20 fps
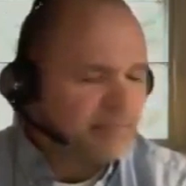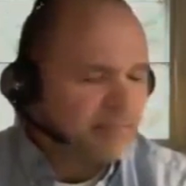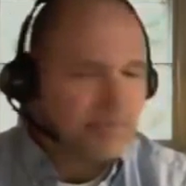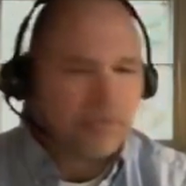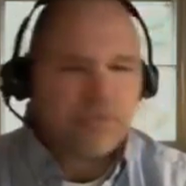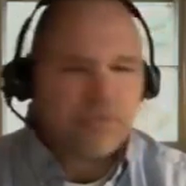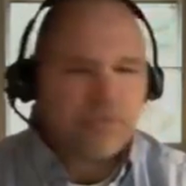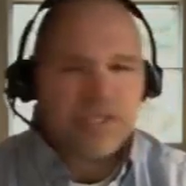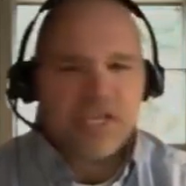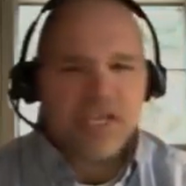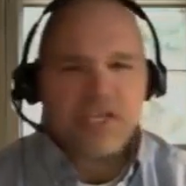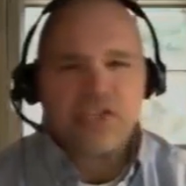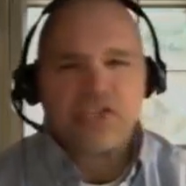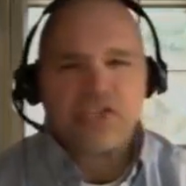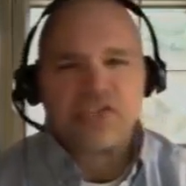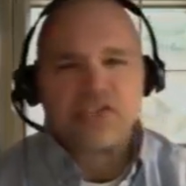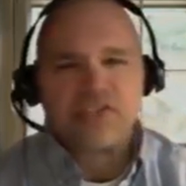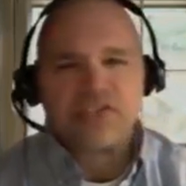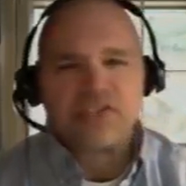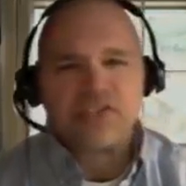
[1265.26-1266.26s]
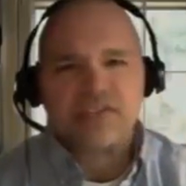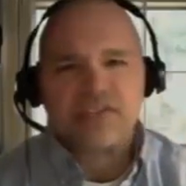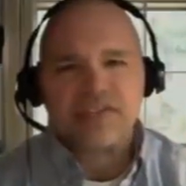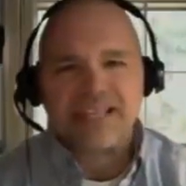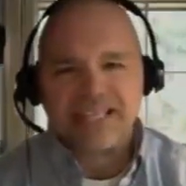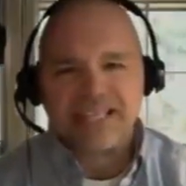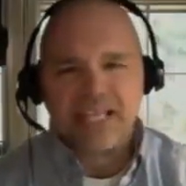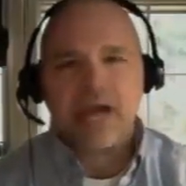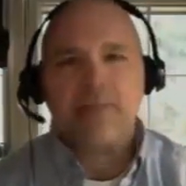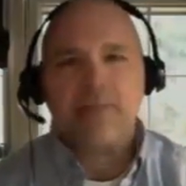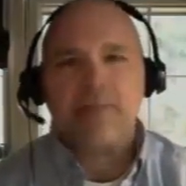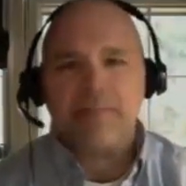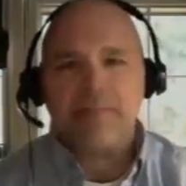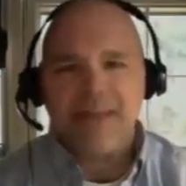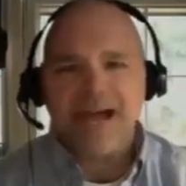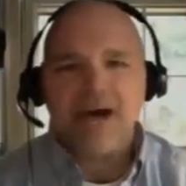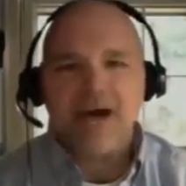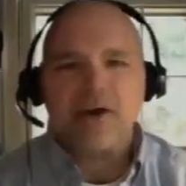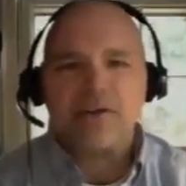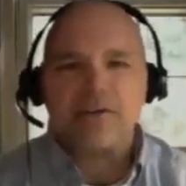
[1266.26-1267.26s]
mutations that come
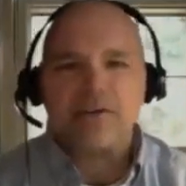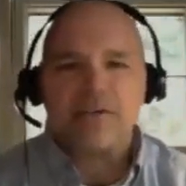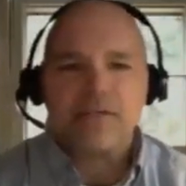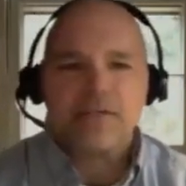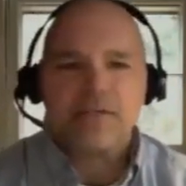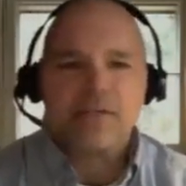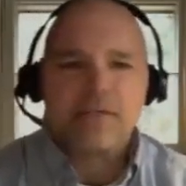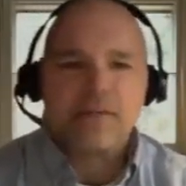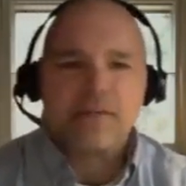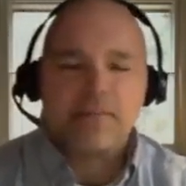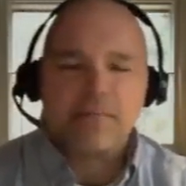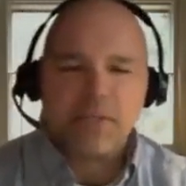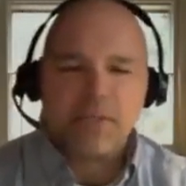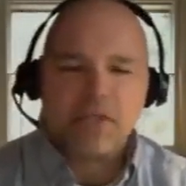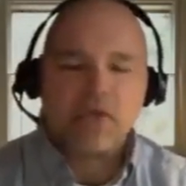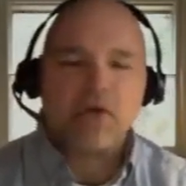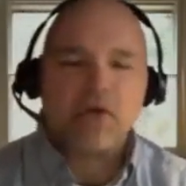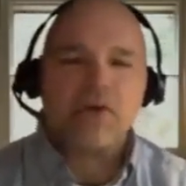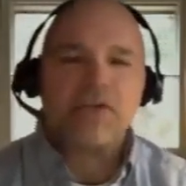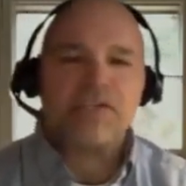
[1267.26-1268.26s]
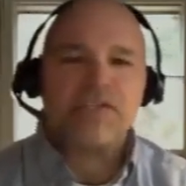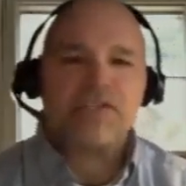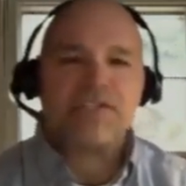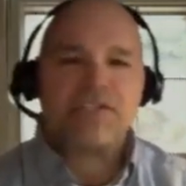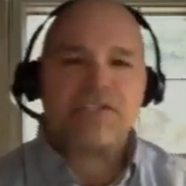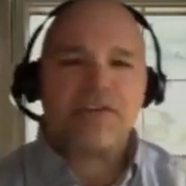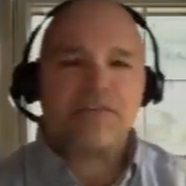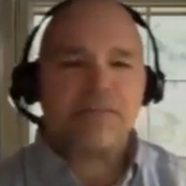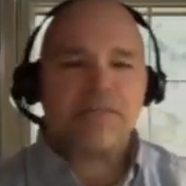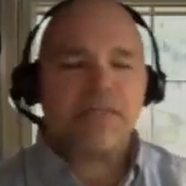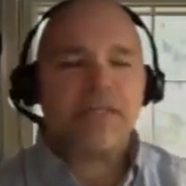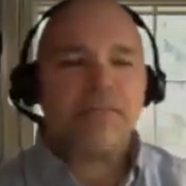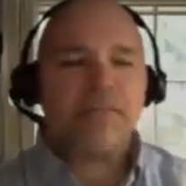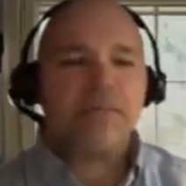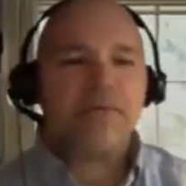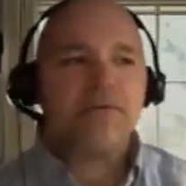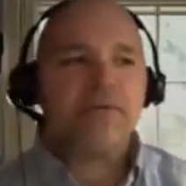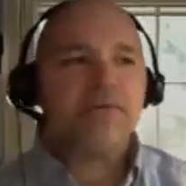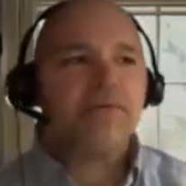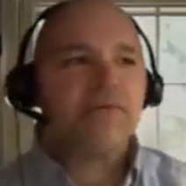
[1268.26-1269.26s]
about because of
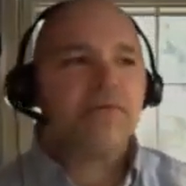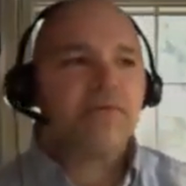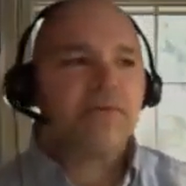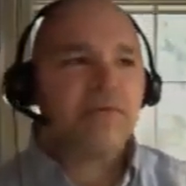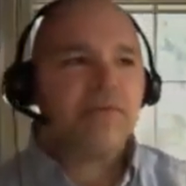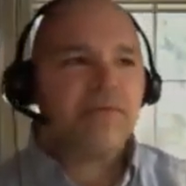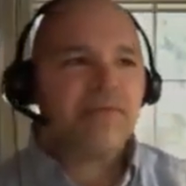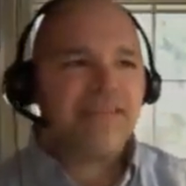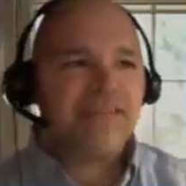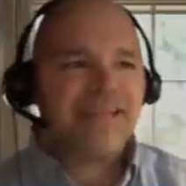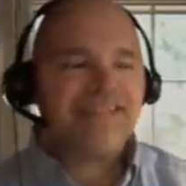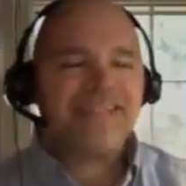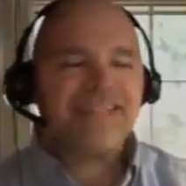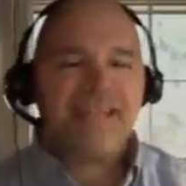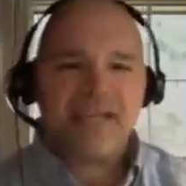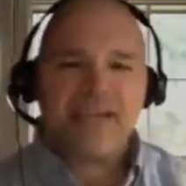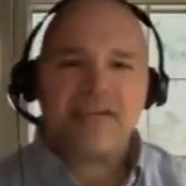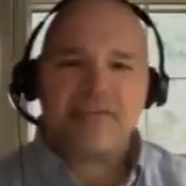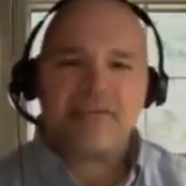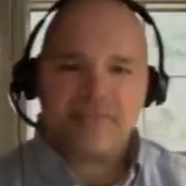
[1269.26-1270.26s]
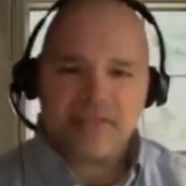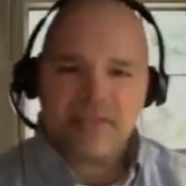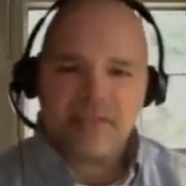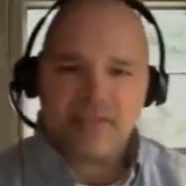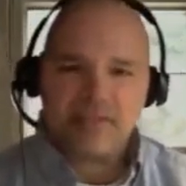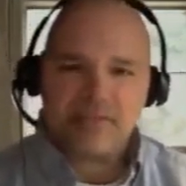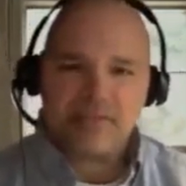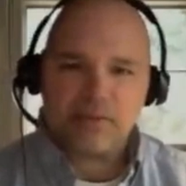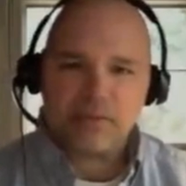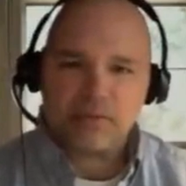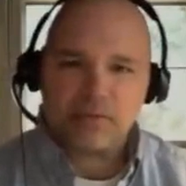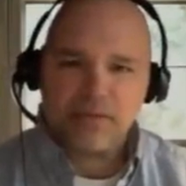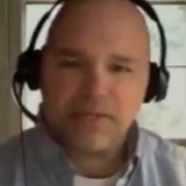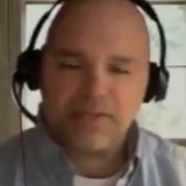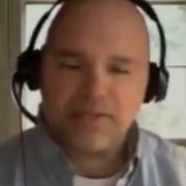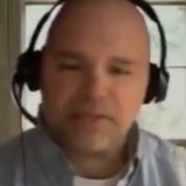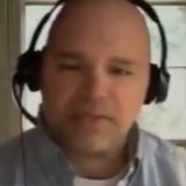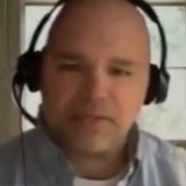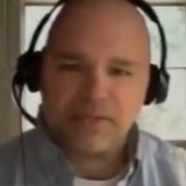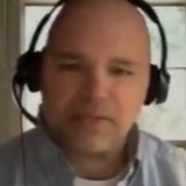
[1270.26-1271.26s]
people that take the, or
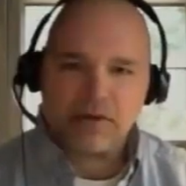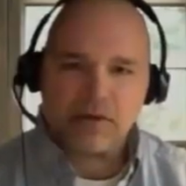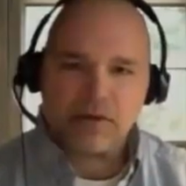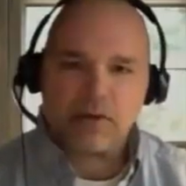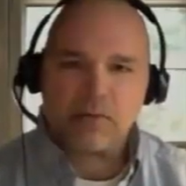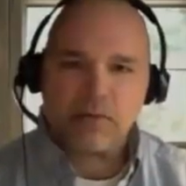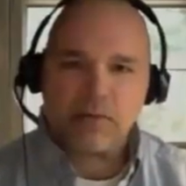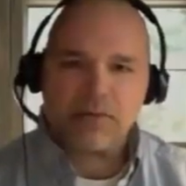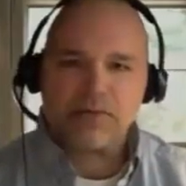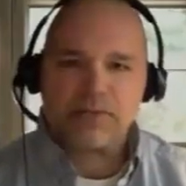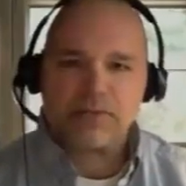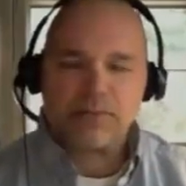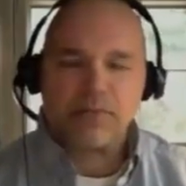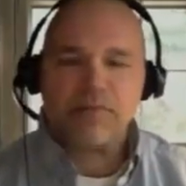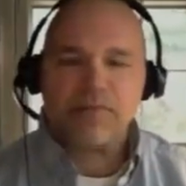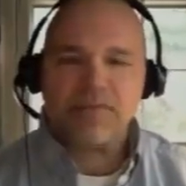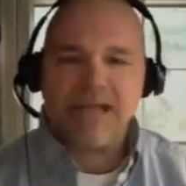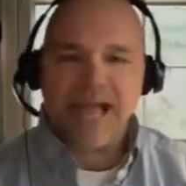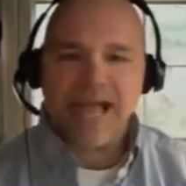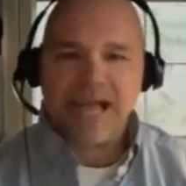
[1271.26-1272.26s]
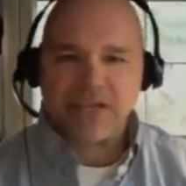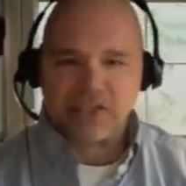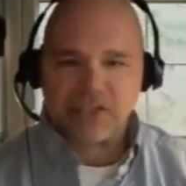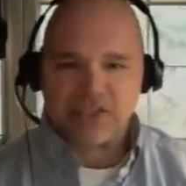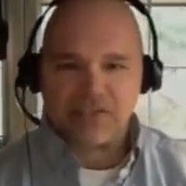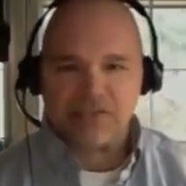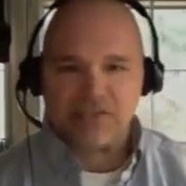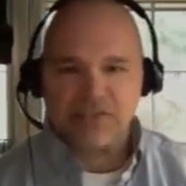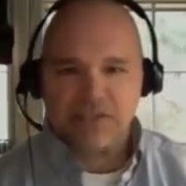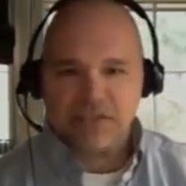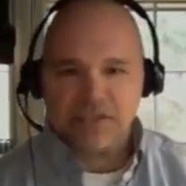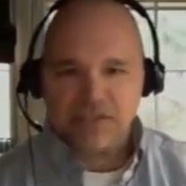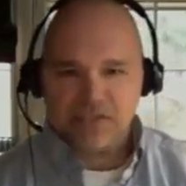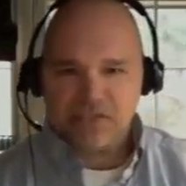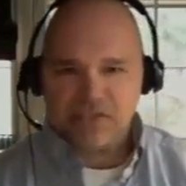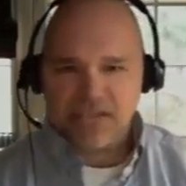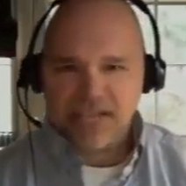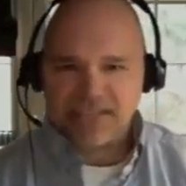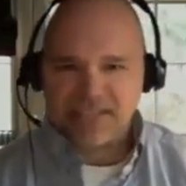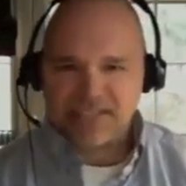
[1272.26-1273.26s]
rent the Carl Weathers movie Action
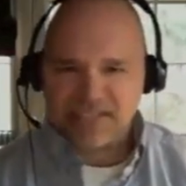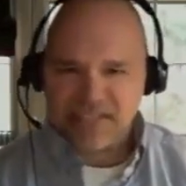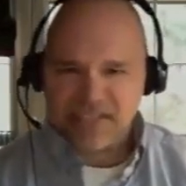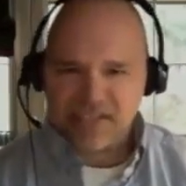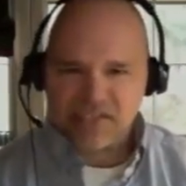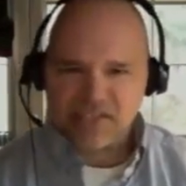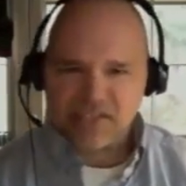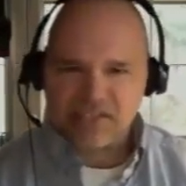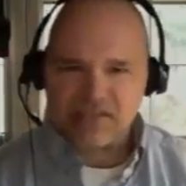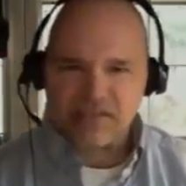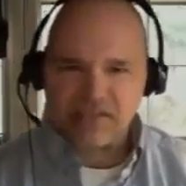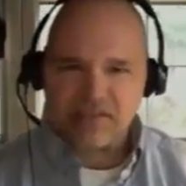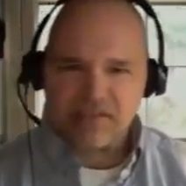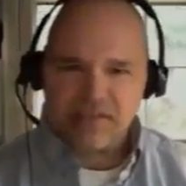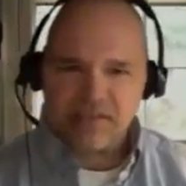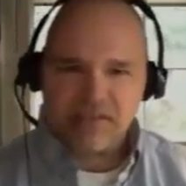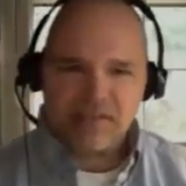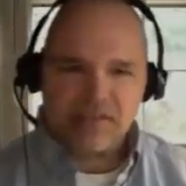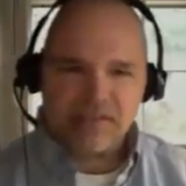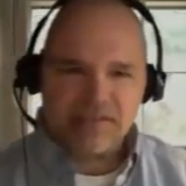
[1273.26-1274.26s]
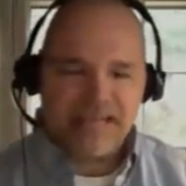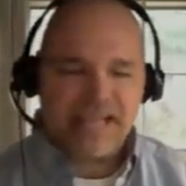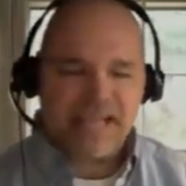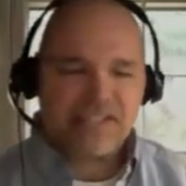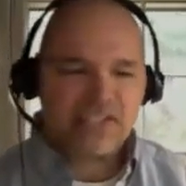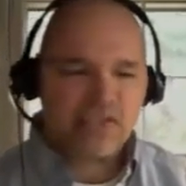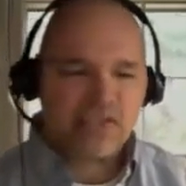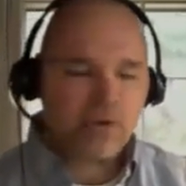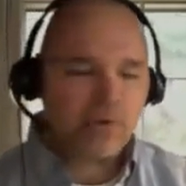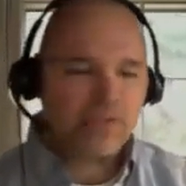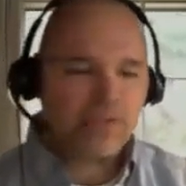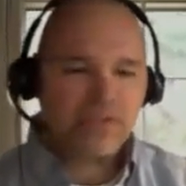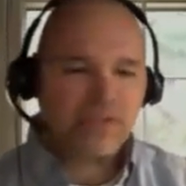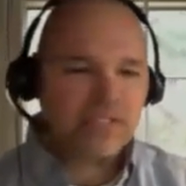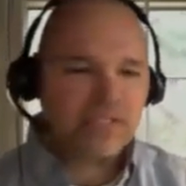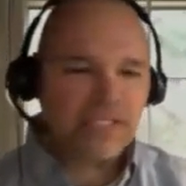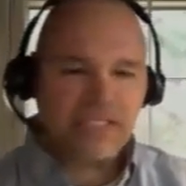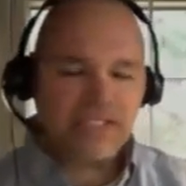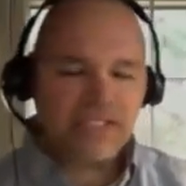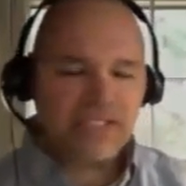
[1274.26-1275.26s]
Jacksonation. That's going to
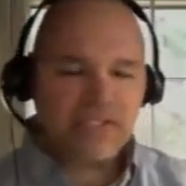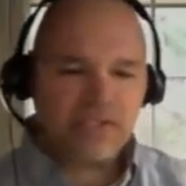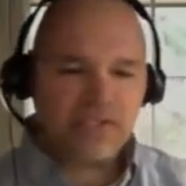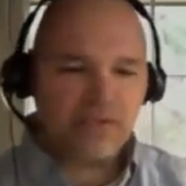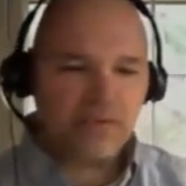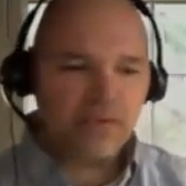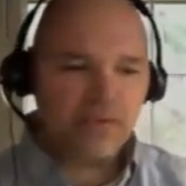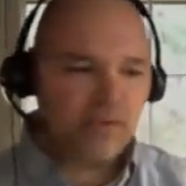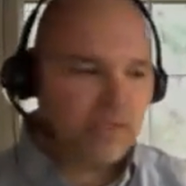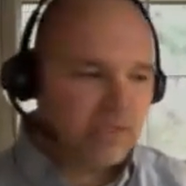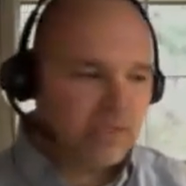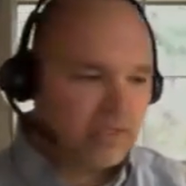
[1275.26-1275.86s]
lead to,